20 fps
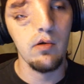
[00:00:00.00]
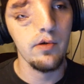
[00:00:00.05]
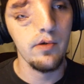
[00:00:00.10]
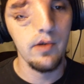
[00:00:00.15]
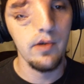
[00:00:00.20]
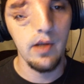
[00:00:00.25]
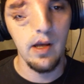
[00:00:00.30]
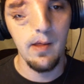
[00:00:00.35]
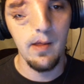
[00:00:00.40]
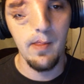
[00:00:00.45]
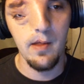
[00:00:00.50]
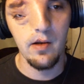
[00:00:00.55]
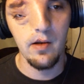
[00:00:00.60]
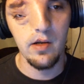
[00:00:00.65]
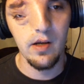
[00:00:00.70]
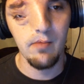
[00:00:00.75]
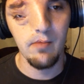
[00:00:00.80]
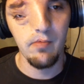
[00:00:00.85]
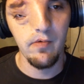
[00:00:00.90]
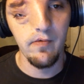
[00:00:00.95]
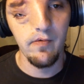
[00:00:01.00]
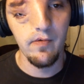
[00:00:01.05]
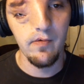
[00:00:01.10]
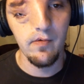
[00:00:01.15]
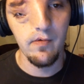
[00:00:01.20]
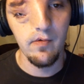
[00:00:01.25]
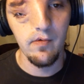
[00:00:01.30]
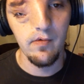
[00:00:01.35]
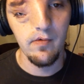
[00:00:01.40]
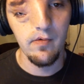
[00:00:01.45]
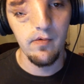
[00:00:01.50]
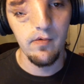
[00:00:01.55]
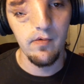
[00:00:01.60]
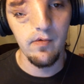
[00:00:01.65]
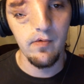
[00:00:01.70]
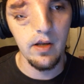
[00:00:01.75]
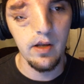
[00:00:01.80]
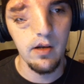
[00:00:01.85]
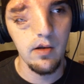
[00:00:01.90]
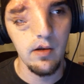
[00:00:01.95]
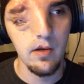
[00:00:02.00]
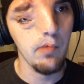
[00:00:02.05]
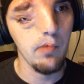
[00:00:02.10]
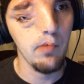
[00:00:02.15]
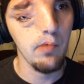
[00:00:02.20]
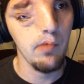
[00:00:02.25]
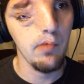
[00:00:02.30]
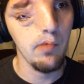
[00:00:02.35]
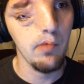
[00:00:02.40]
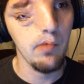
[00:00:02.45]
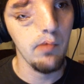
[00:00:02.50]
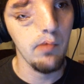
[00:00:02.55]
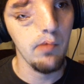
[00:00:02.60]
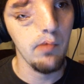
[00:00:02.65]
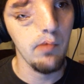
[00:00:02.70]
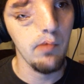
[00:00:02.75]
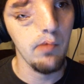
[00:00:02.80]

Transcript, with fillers: know I don't understand that type of silliness